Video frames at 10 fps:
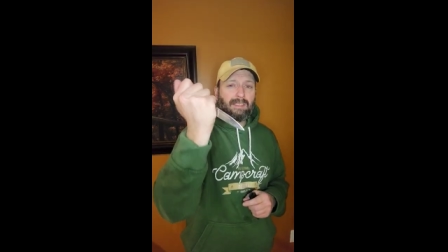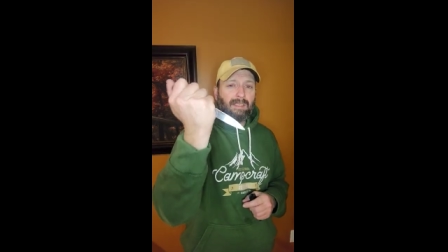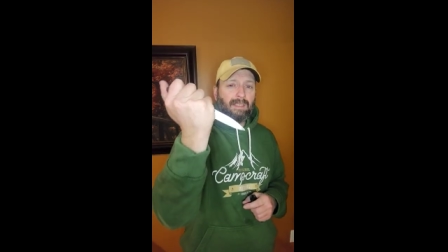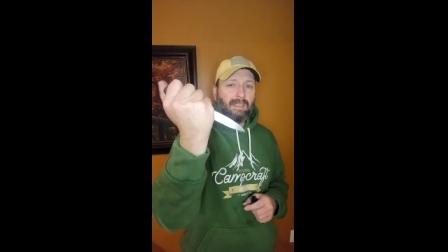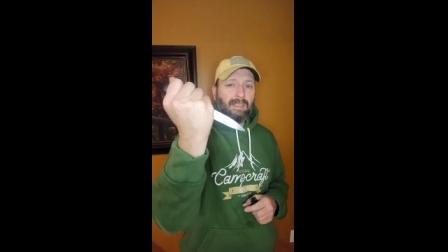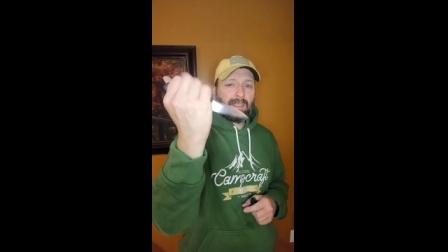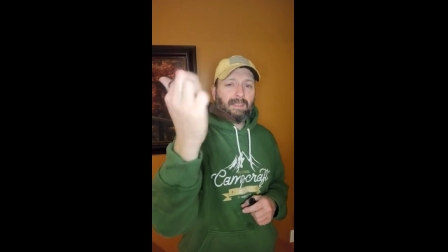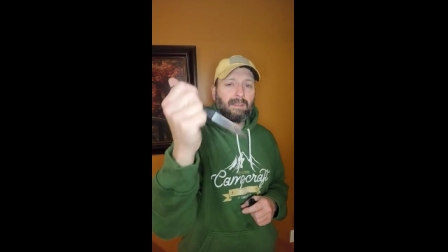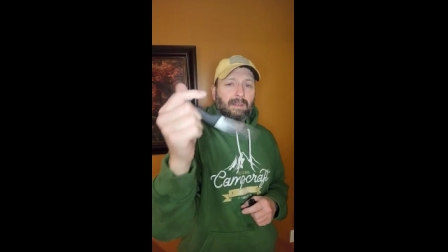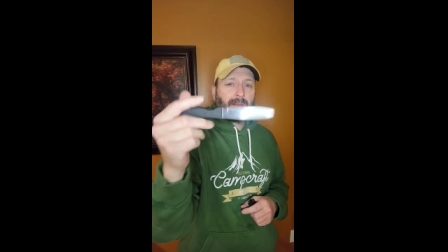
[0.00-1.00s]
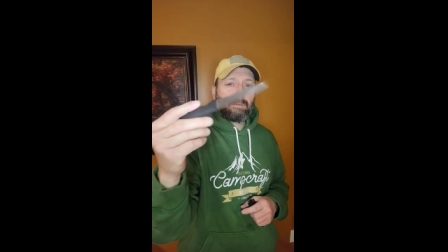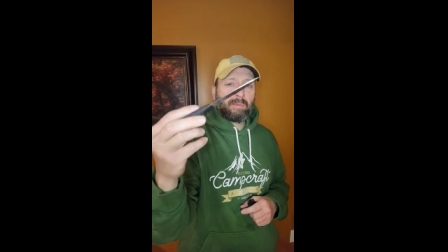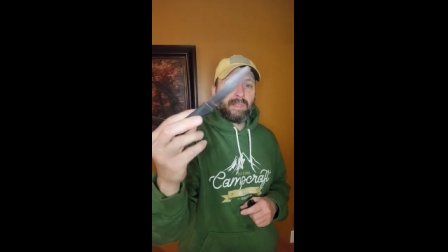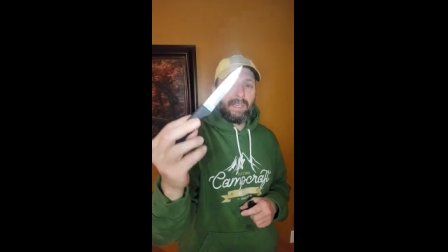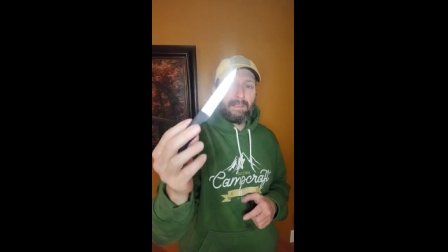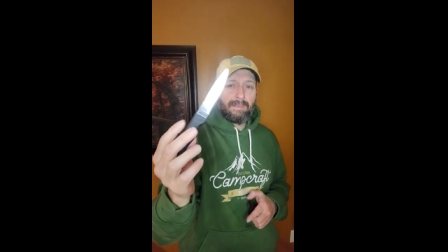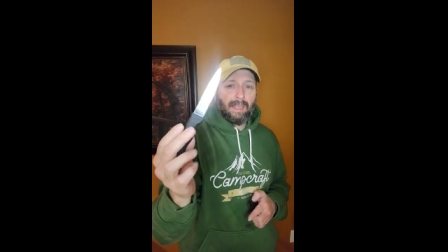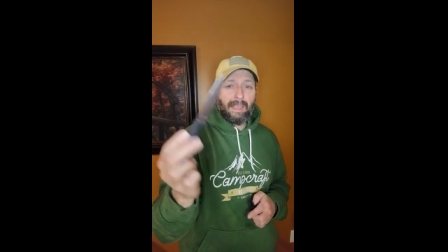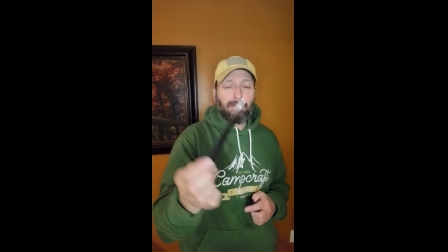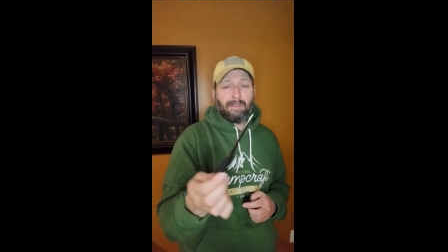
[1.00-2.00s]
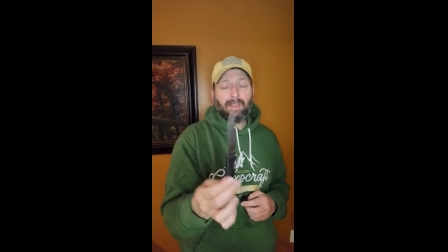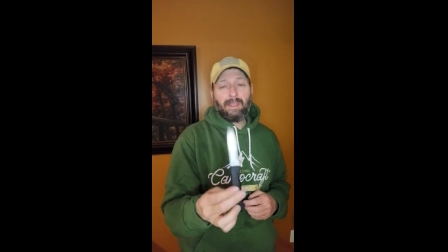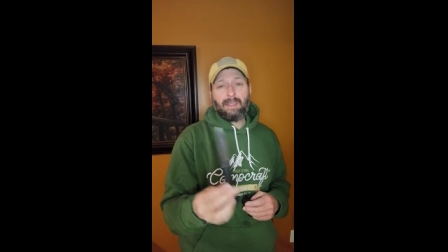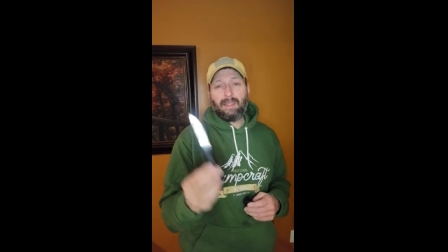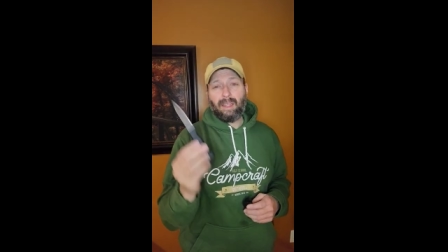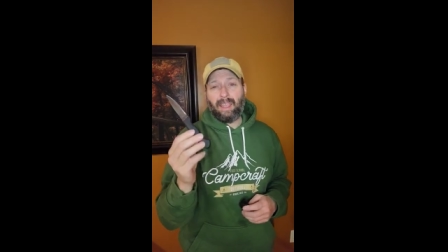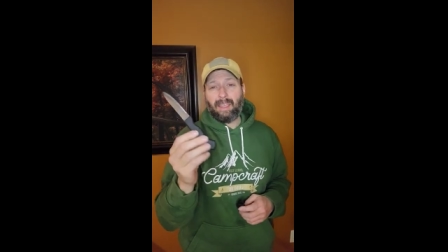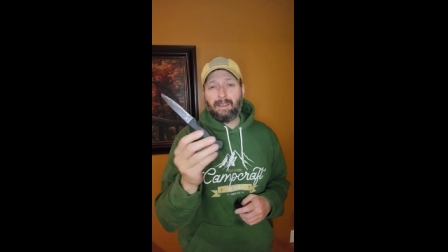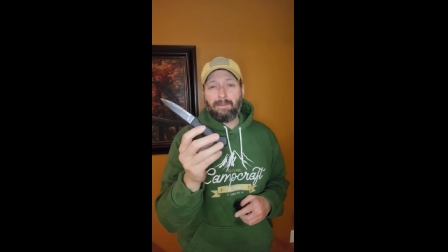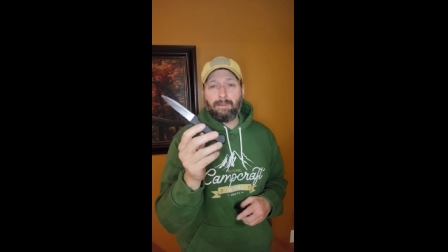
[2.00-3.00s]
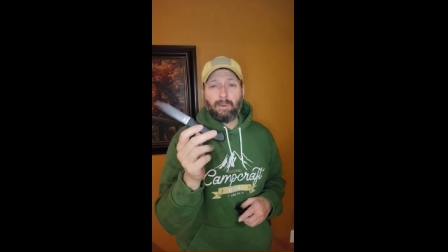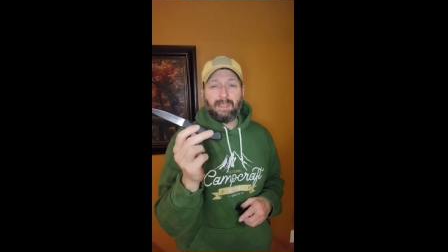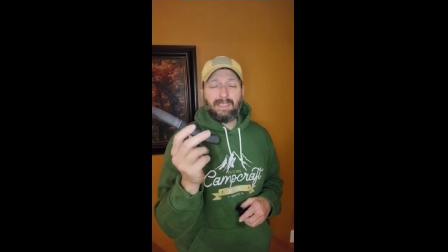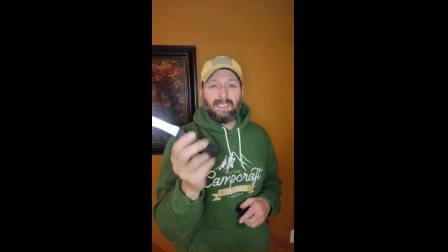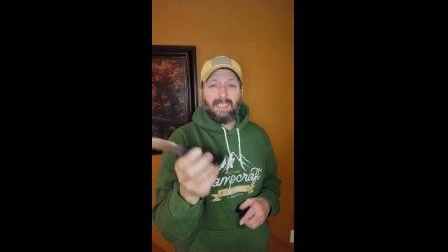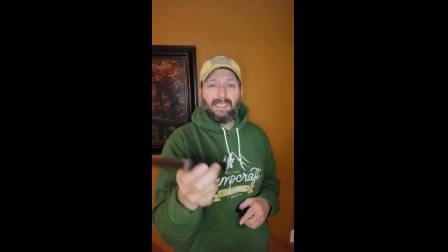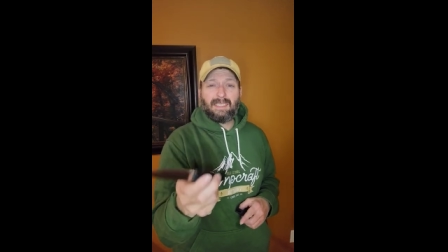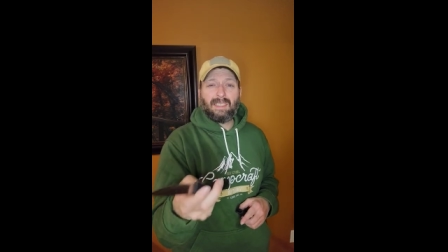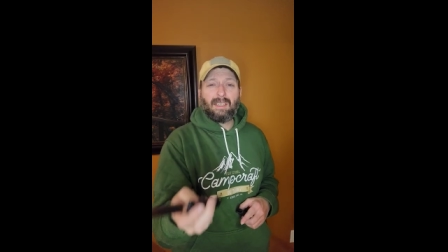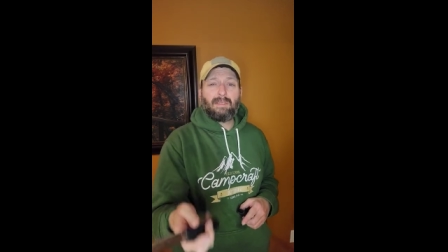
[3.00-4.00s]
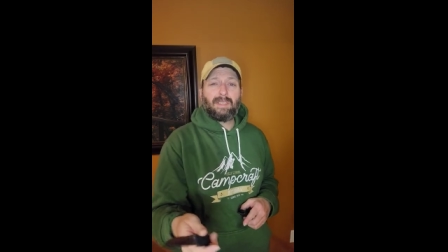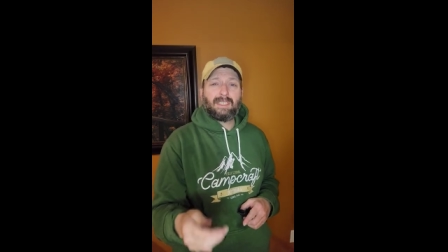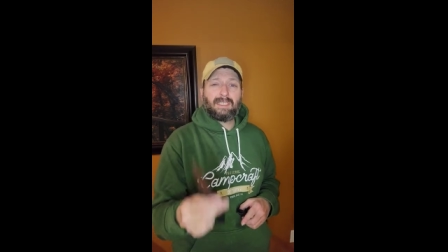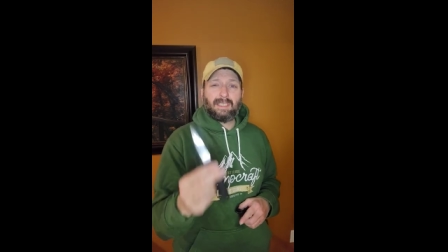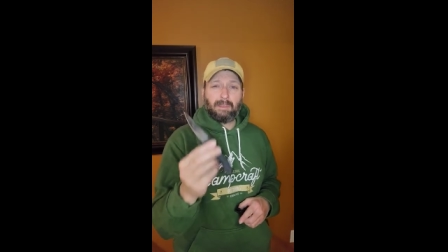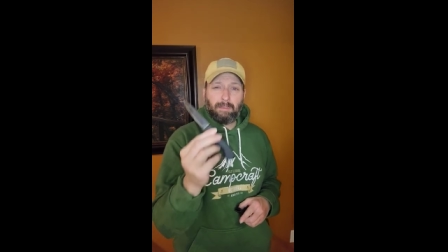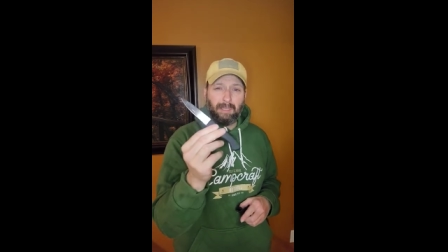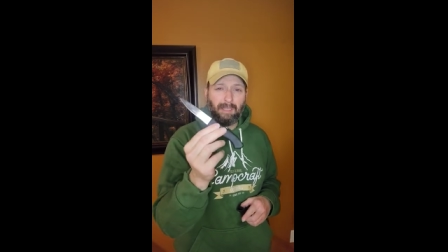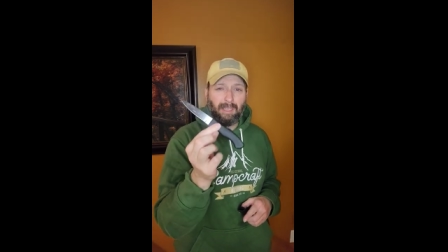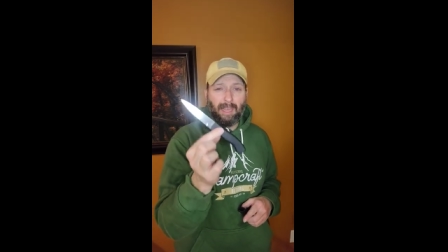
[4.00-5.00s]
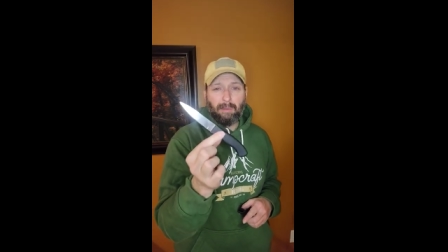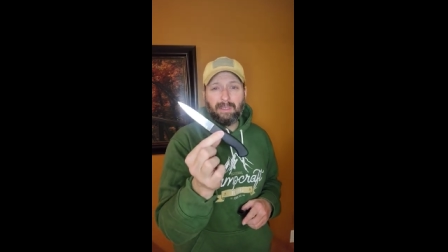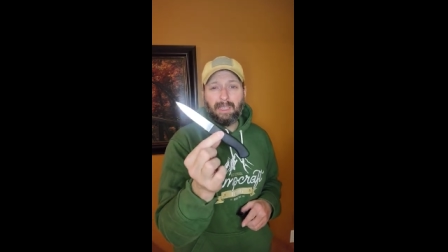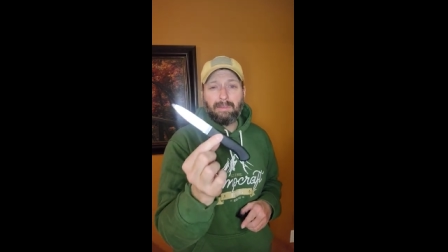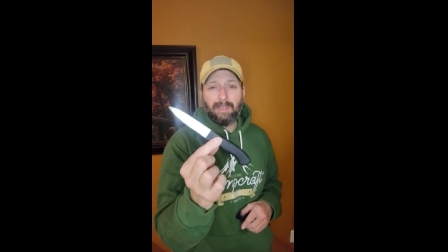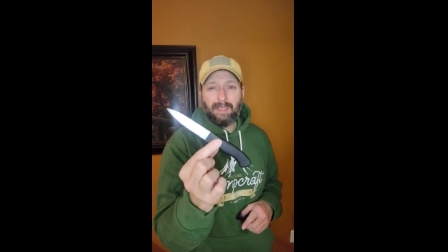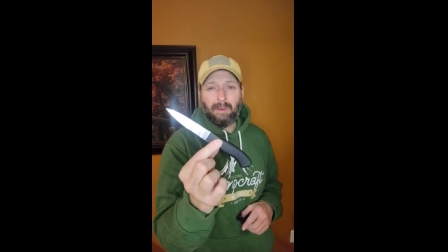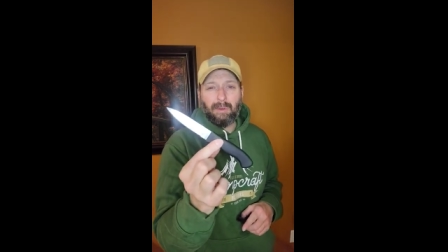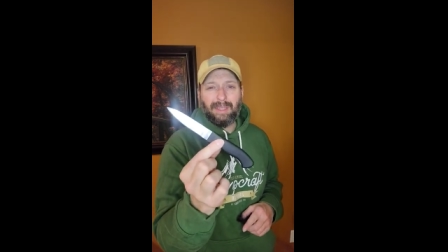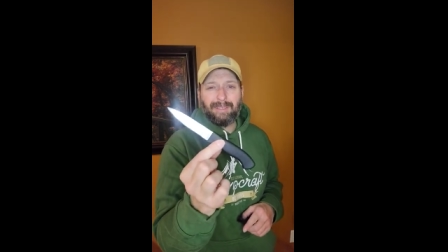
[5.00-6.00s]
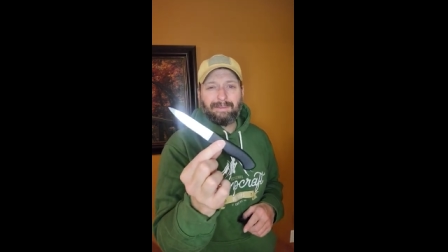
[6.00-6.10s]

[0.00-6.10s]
still plenty of knife, and for its ease of accessibility, I would definitely go with